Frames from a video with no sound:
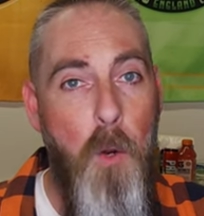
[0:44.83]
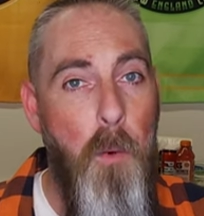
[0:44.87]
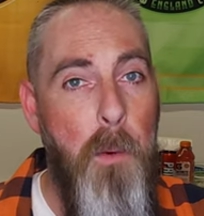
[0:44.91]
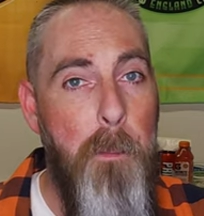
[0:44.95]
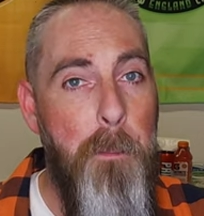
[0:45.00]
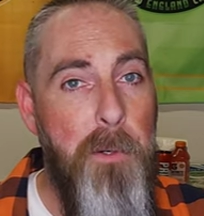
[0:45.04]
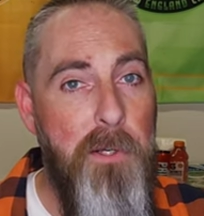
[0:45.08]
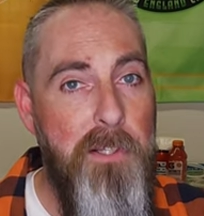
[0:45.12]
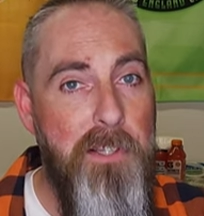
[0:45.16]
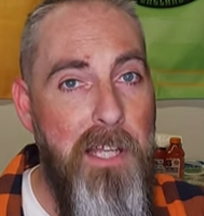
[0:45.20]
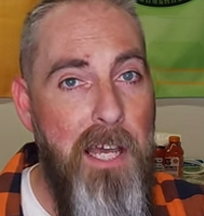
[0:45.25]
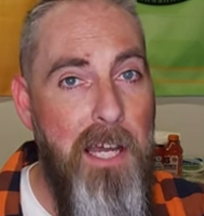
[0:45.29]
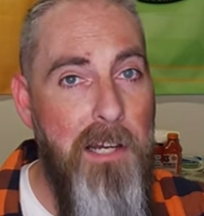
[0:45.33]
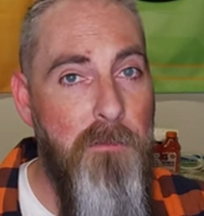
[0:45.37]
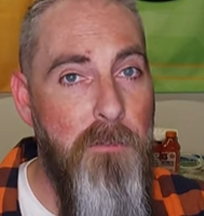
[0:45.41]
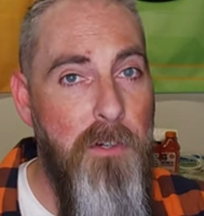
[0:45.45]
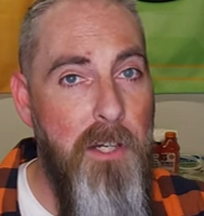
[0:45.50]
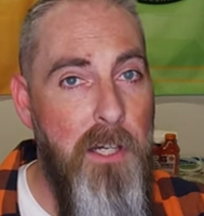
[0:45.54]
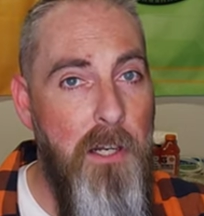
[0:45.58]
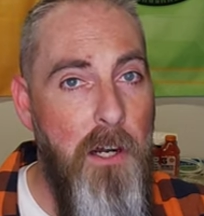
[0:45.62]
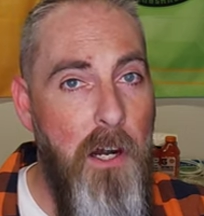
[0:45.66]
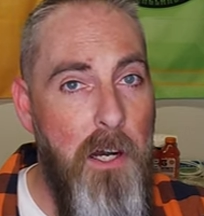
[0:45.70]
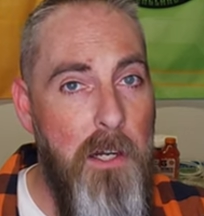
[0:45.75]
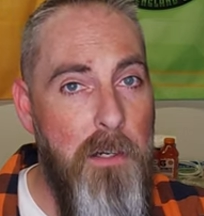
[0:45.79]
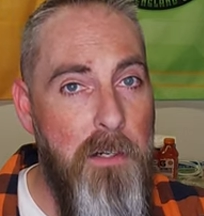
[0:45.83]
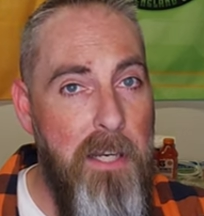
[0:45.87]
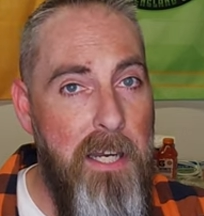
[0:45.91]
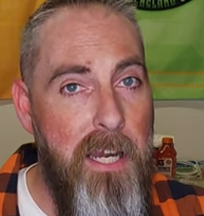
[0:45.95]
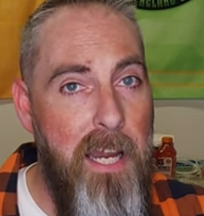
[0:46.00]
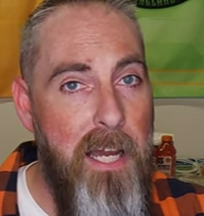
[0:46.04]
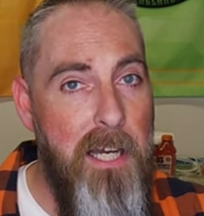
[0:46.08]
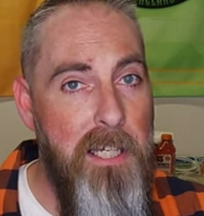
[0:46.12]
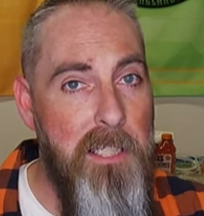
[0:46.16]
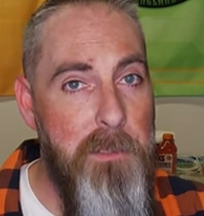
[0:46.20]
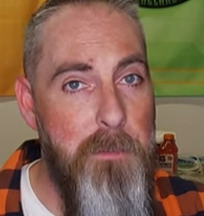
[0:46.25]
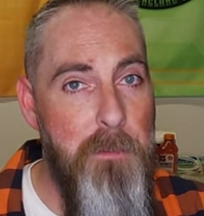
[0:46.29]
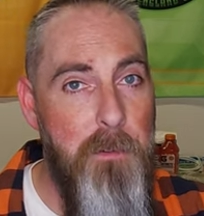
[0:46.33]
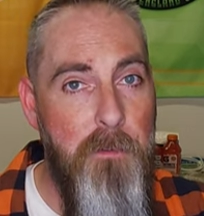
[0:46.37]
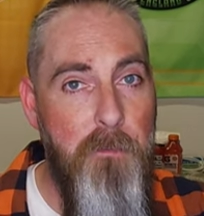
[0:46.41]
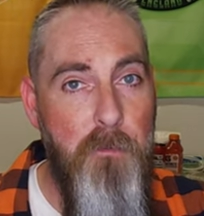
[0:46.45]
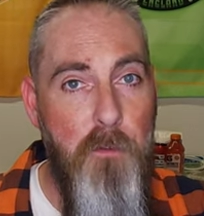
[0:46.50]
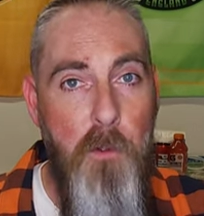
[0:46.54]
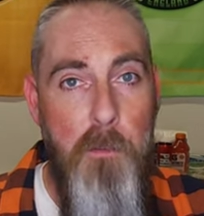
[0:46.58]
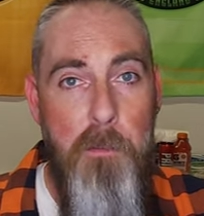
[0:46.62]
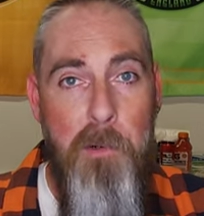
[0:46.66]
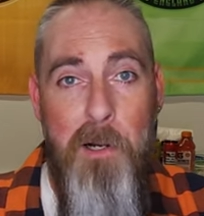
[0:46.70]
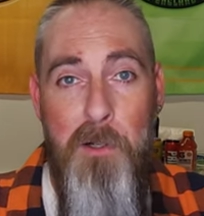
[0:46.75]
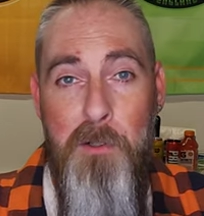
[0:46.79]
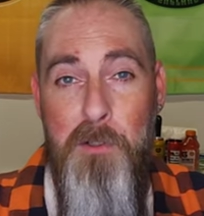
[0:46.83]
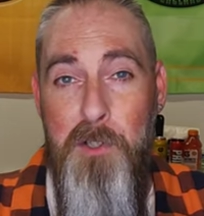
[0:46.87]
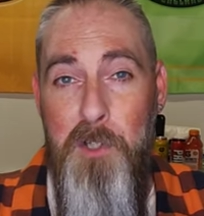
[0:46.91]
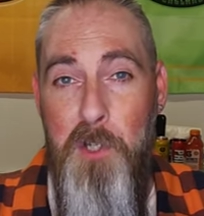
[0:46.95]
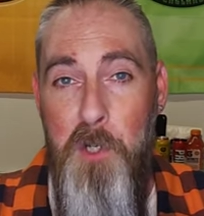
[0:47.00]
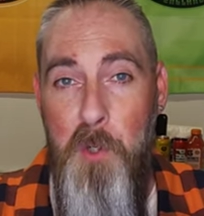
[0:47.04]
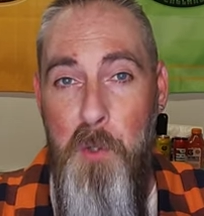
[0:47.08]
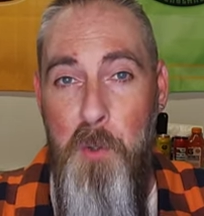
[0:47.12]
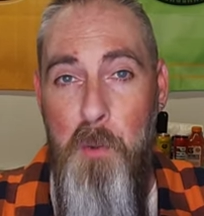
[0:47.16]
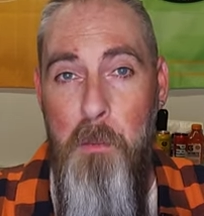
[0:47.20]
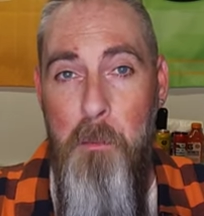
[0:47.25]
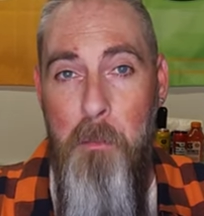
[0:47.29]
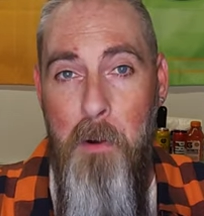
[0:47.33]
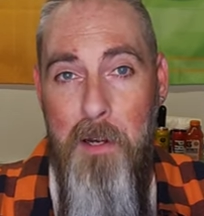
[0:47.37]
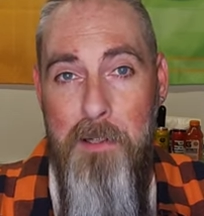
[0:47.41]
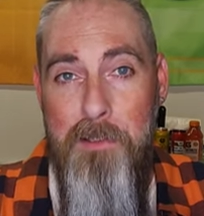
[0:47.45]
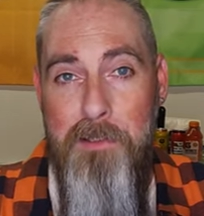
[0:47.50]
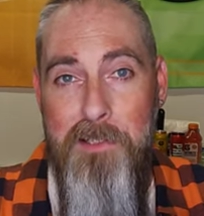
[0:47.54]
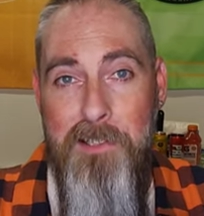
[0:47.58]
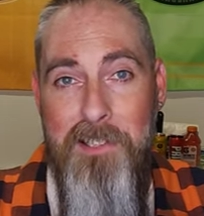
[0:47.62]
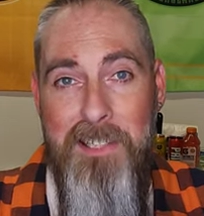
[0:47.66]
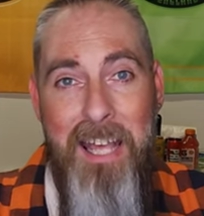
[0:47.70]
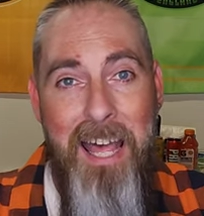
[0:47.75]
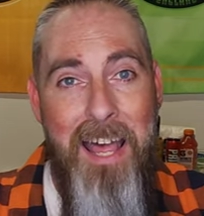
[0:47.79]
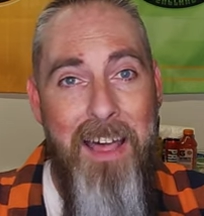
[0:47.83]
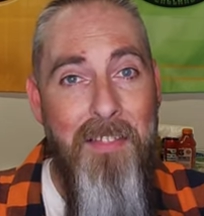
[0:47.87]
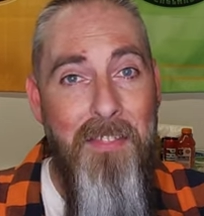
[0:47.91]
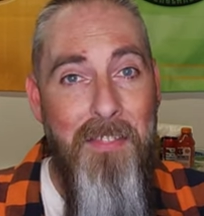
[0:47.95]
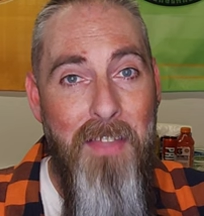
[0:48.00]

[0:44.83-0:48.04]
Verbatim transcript: We put that rig on to Kaspa for about two months.